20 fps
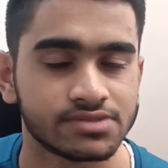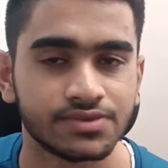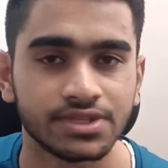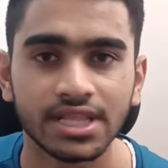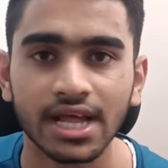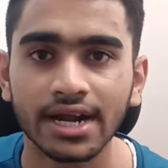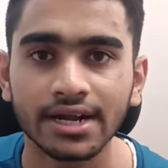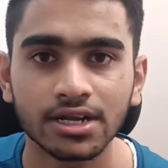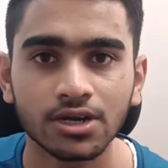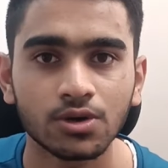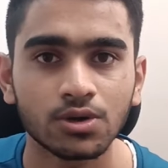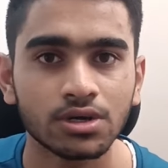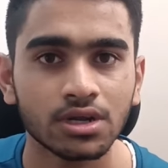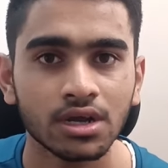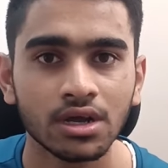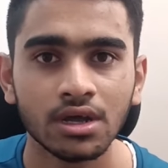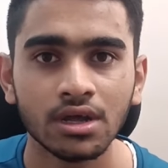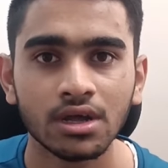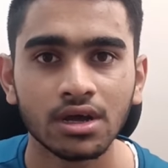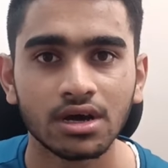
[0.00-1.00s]
With that note,
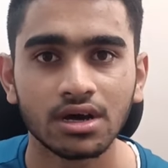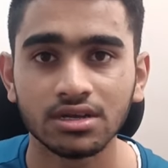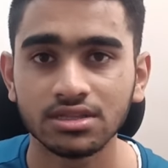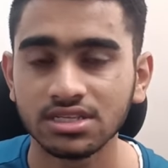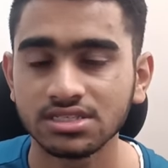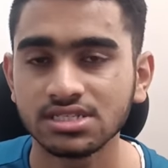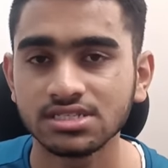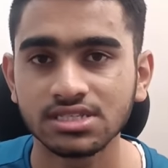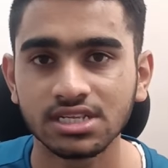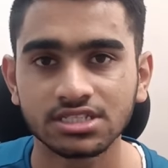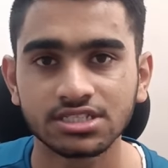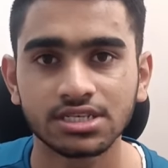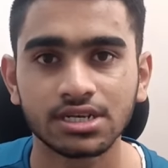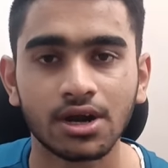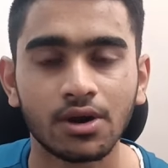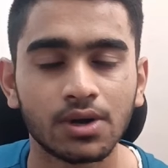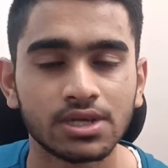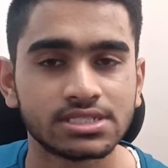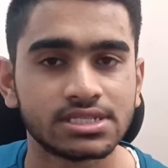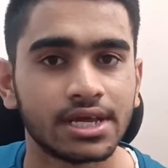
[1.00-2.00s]
this is Dashan
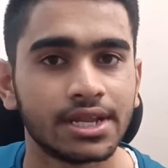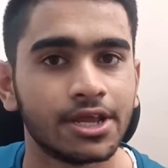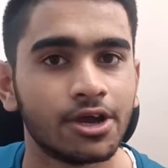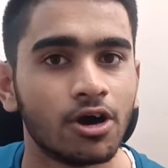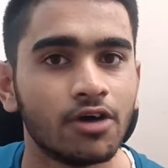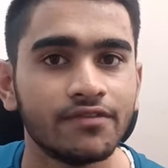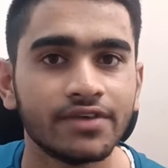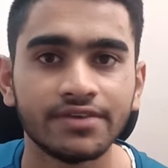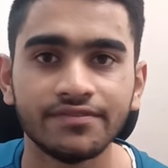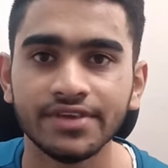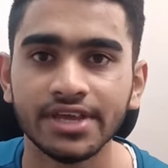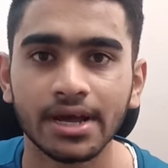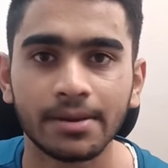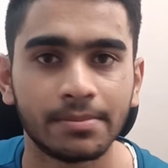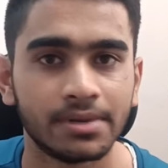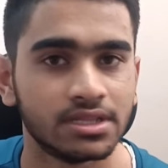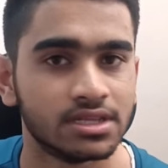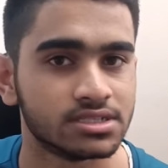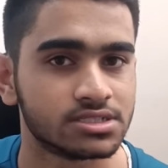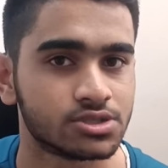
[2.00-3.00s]
Gowda signing off, and we are
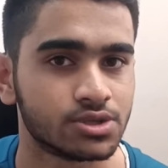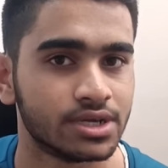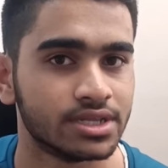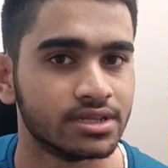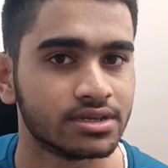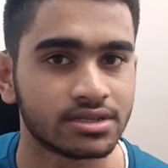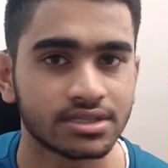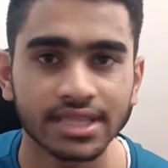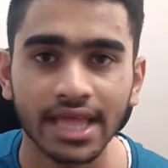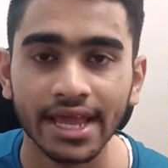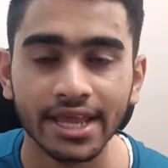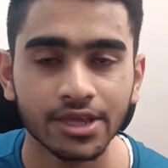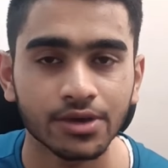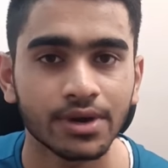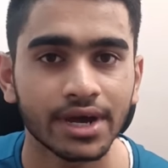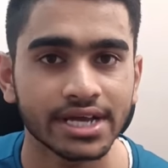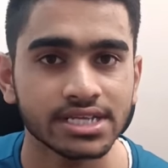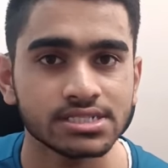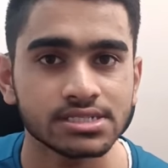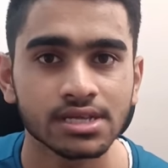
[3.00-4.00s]
brothers together. Thank you,
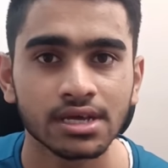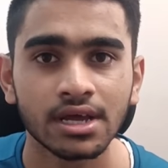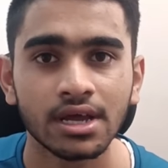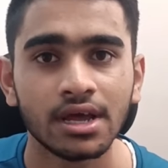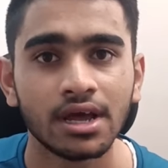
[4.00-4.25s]
guys.